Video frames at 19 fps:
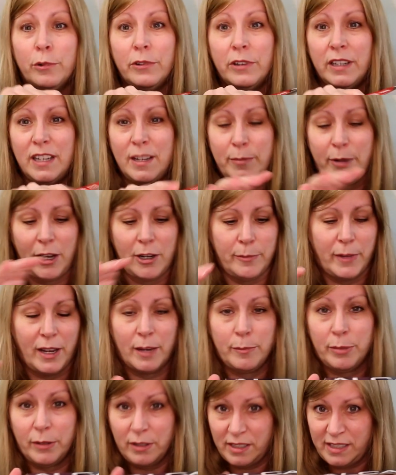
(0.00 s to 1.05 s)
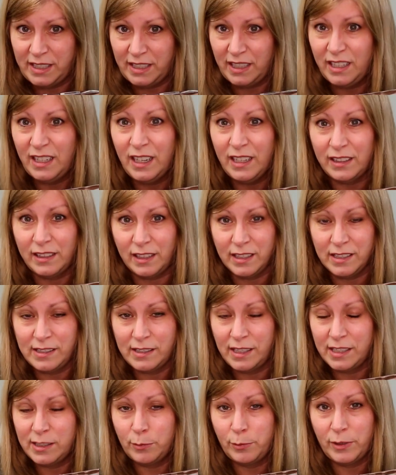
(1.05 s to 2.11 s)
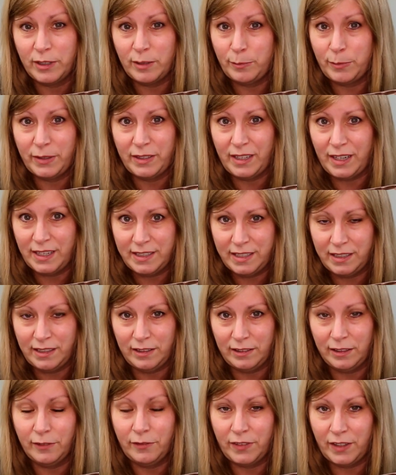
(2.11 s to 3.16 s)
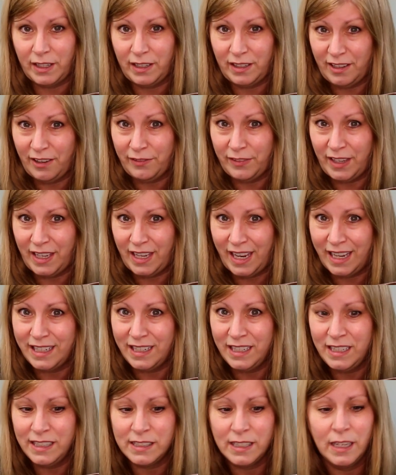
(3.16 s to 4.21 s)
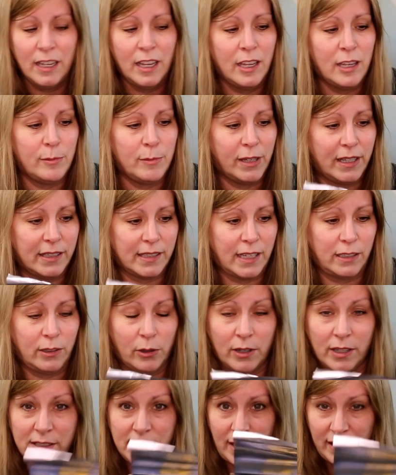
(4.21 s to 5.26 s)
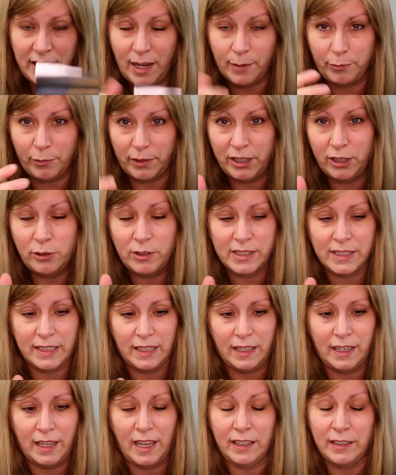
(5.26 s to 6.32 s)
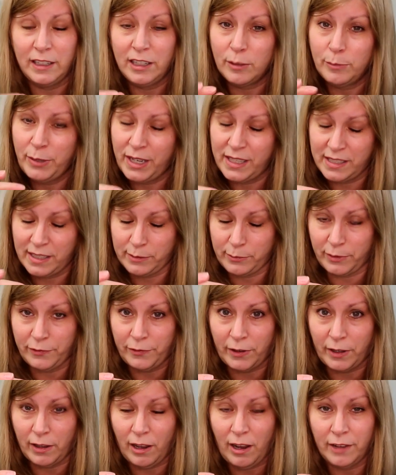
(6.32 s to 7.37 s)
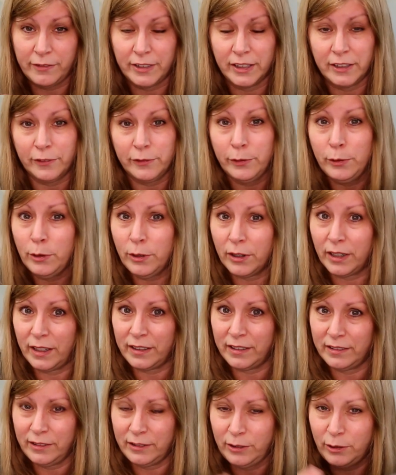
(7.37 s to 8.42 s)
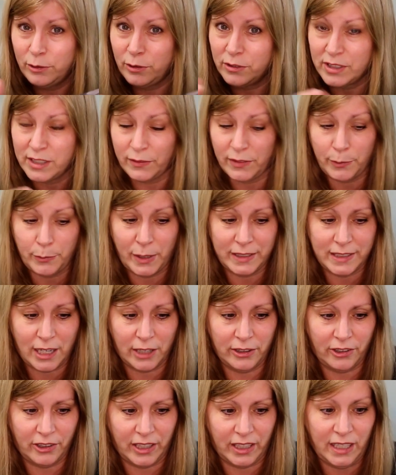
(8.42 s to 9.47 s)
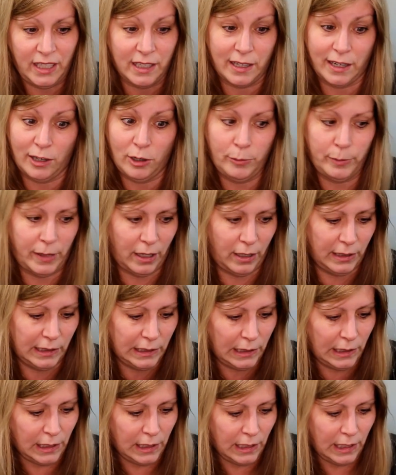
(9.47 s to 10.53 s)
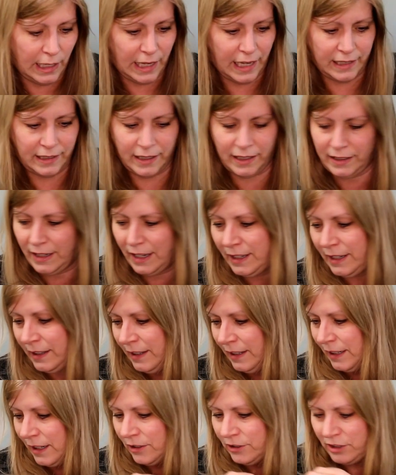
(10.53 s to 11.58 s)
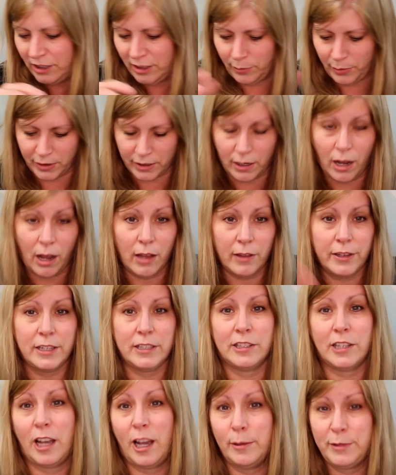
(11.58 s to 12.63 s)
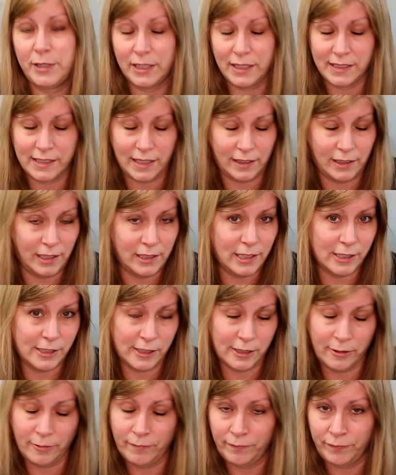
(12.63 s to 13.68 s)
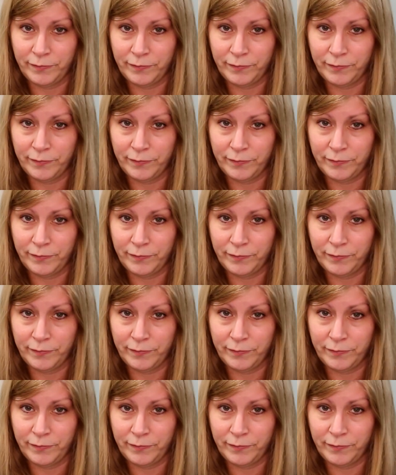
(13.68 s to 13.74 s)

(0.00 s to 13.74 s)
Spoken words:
worrying about my birds eating this. This wouldn't be ideal if they ate it, because I noticed I kept reusing it and little pieces would fall off on the floor, and who knows if they went down there to eat it. I hope not. And then anything else, you can put all these objects, and they just,